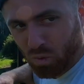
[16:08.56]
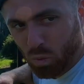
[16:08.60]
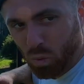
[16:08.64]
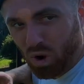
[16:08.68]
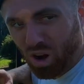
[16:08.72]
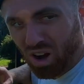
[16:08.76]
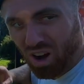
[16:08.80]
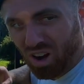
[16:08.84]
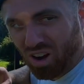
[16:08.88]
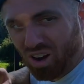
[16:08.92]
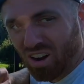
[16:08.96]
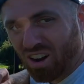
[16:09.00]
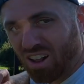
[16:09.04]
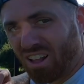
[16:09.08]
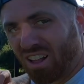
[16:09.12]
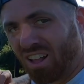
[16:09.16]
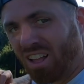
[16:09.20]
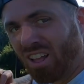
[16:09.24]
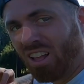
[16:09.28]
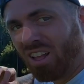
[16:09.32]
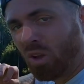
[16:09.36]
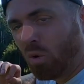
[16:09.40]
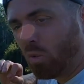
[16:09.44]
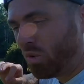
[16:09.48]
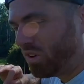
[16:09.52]
where
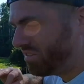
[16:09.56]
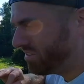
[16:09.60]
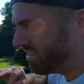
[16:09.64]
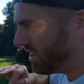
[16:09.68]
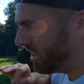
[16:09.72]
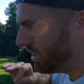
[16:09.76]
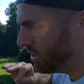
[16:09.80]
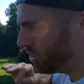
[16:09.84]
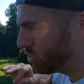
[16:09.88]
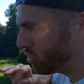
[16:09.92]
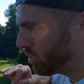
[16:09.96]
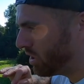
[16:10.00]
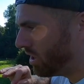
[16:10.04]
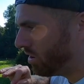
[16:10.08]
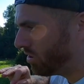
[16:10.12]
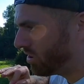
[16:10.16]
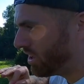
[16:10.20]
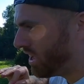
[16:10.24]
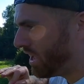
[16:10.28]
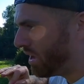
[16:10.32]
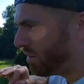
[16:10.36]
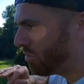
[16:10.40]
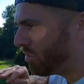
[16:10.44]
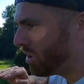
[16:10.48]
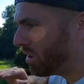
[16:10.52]
we've got a trail
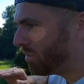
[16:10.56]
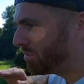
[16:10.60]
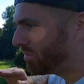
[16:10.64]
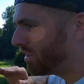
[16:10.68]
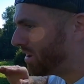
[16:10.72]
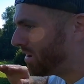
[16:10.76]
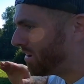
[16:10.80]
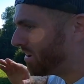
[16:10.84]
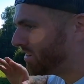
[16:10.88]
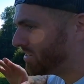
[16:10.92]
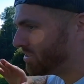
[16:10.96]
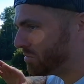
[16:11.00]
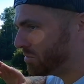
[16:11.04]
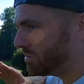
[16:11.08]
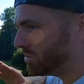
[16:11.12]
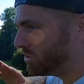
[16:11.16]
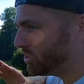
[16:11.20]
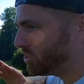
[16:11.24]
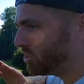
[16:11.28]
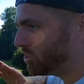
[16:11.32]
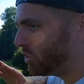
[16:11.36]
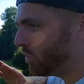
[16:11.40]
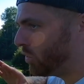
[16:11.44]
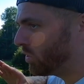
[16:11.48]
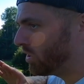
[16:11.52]
camera up there. It's been
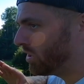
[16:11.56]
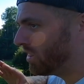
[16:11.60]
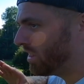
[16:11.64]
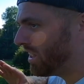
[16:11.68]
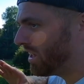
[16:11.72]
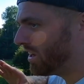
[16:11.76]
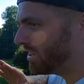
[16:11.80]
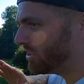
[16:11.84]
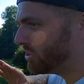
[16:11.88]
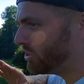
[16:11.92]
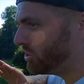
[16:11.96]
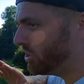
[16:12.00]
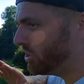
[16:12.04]
showing a lot of